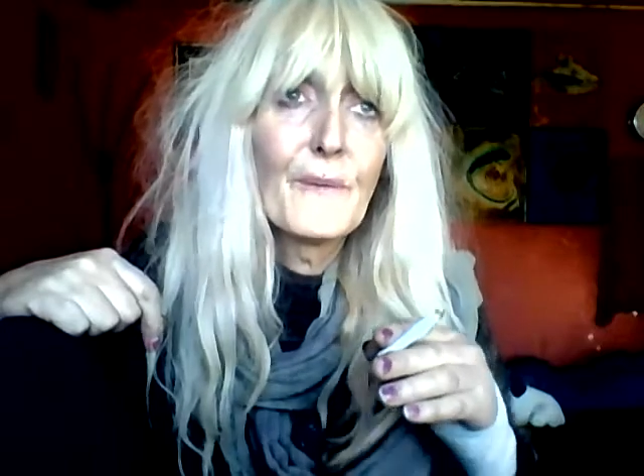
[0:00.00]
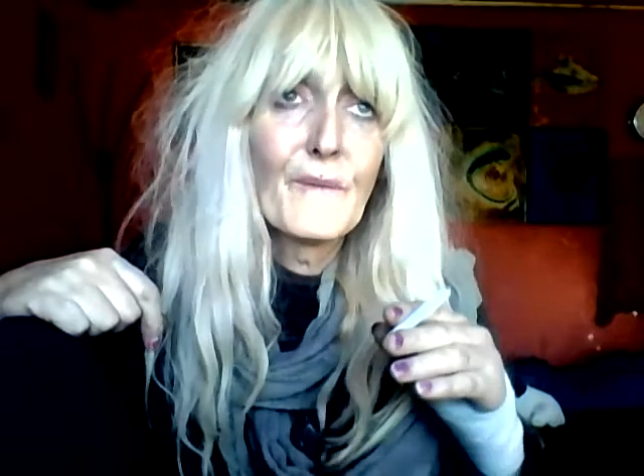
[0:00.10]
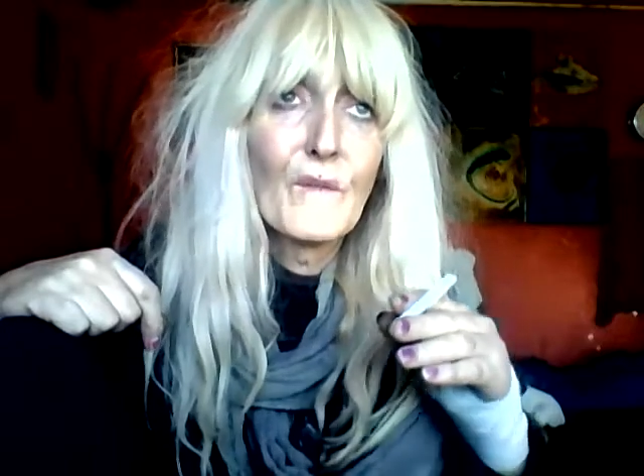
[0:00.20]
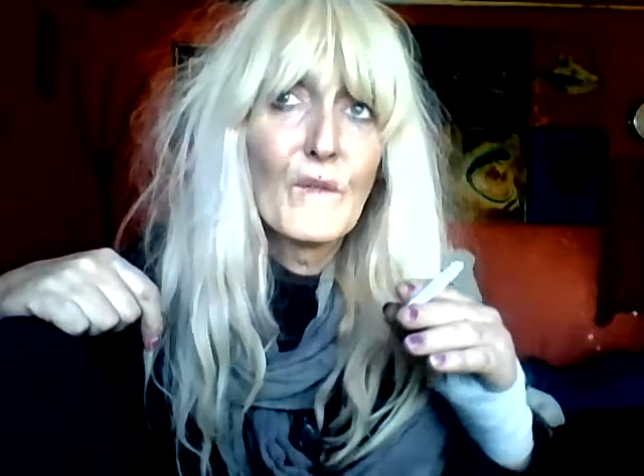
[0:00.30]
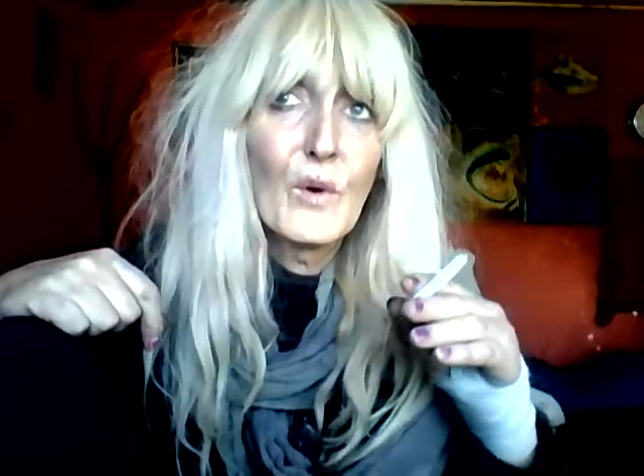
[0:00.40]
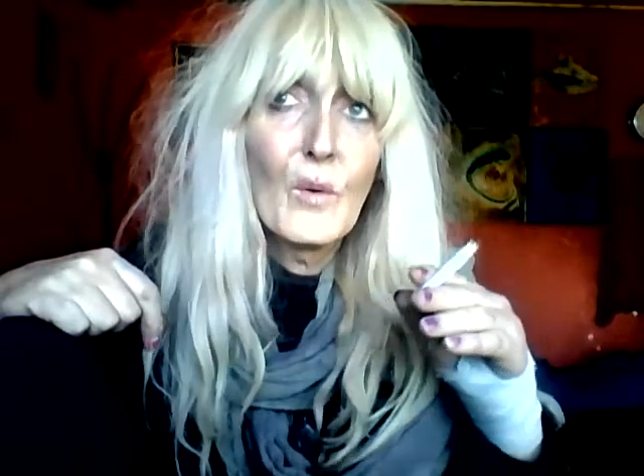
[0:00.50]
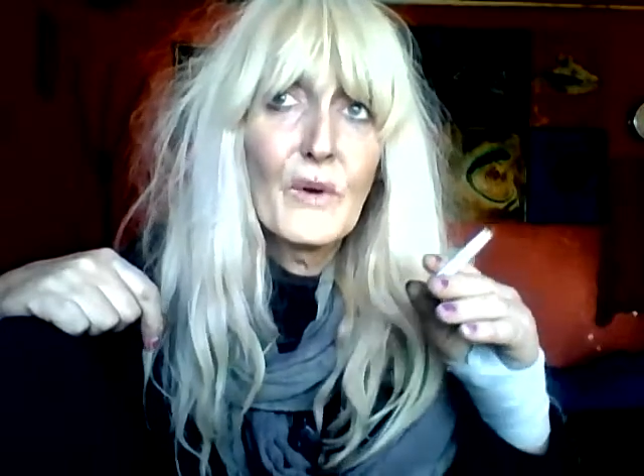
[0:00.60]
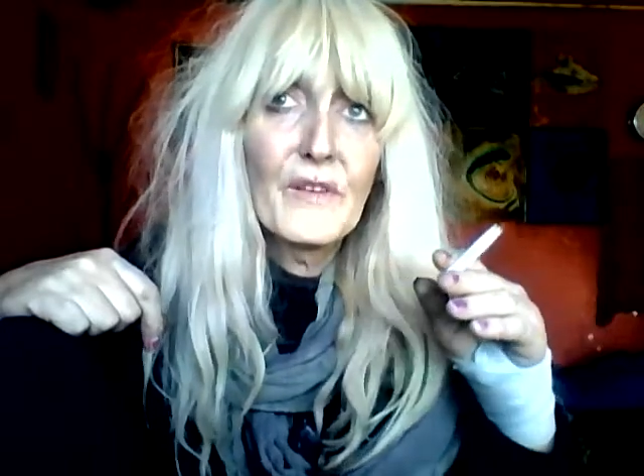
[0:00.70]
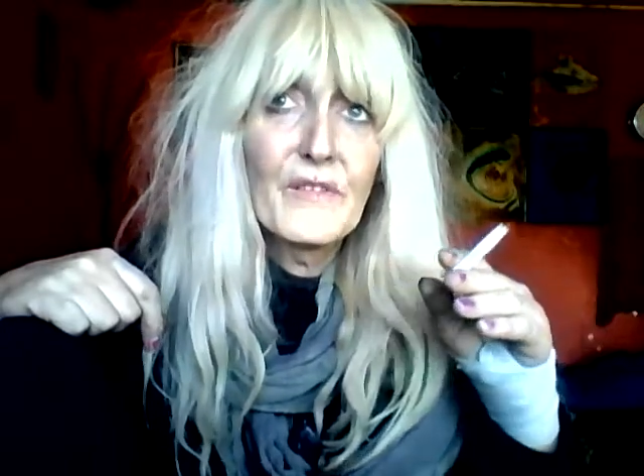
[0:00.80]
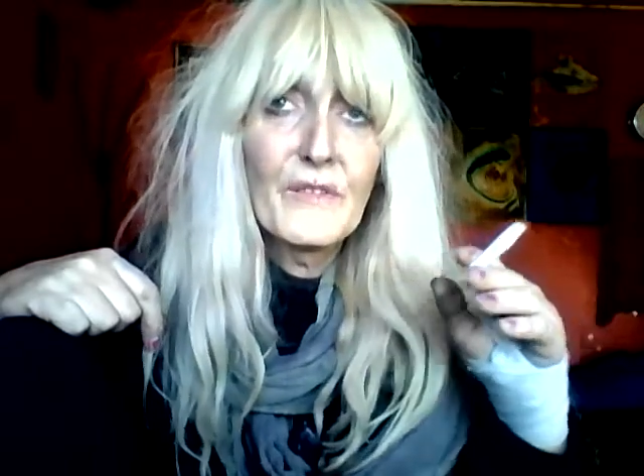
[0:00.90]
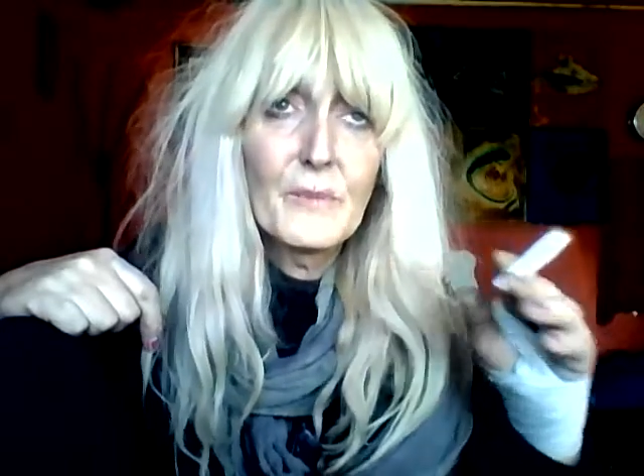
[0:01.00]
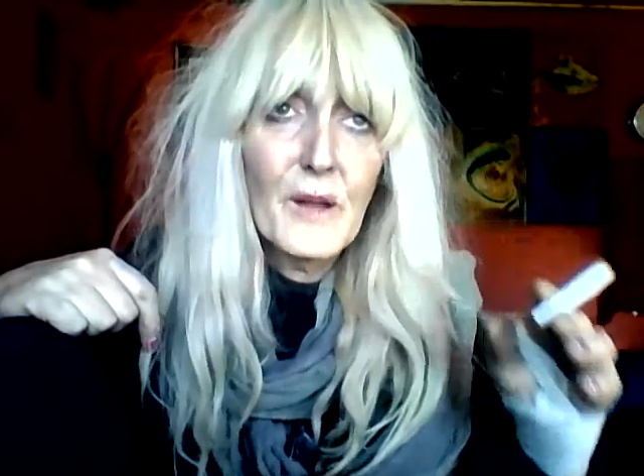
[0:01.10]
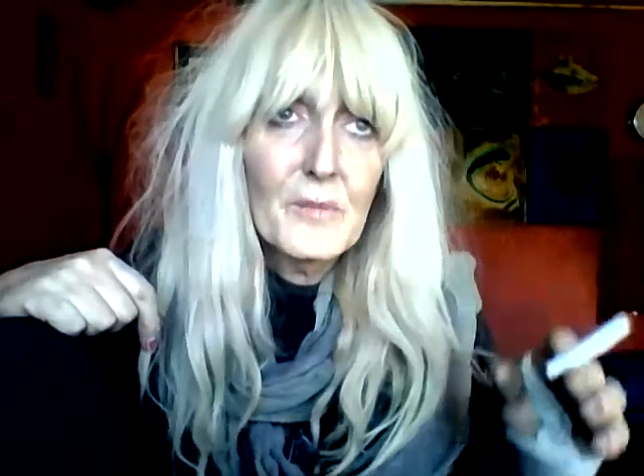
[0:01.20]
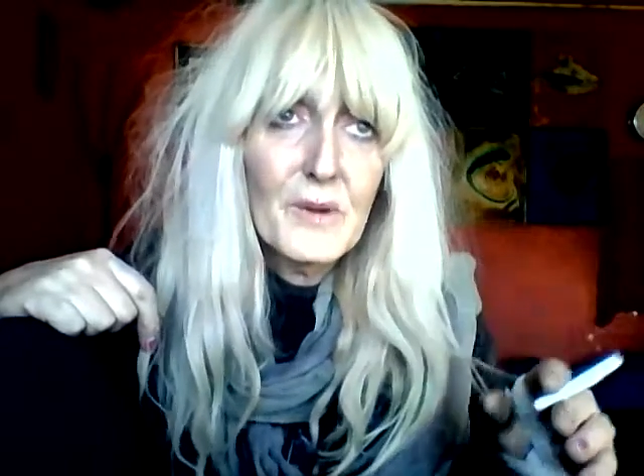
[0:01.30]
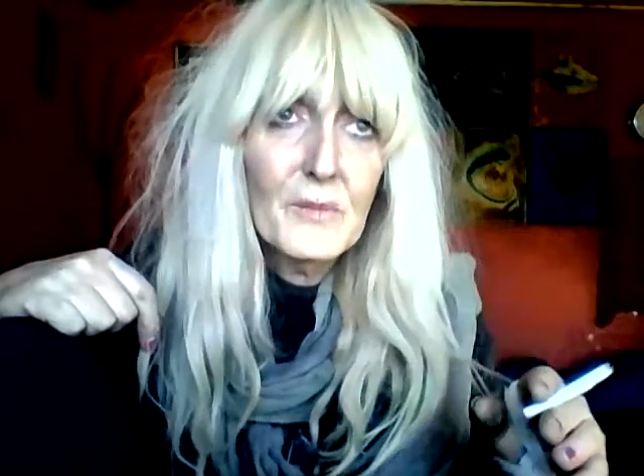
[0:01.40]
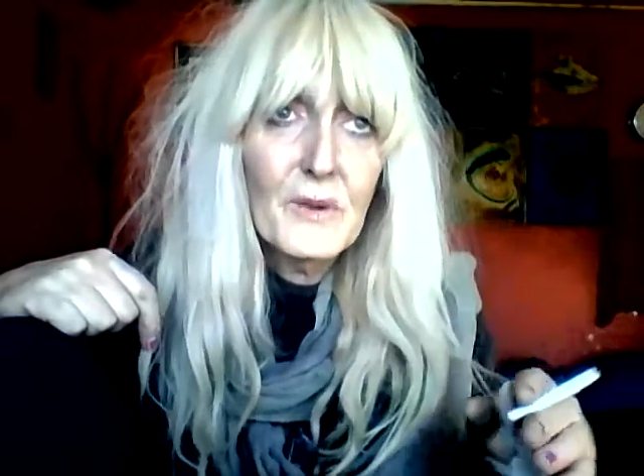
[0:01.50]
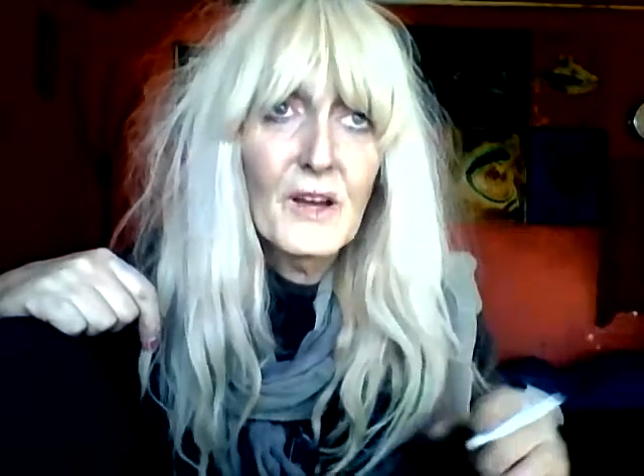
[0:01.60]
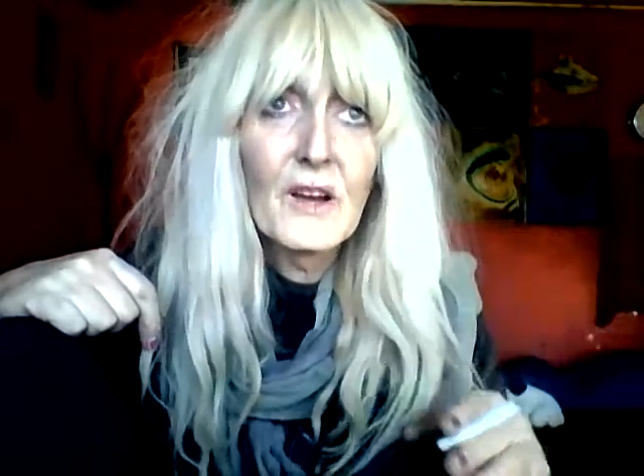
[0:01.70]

with blah blah blah,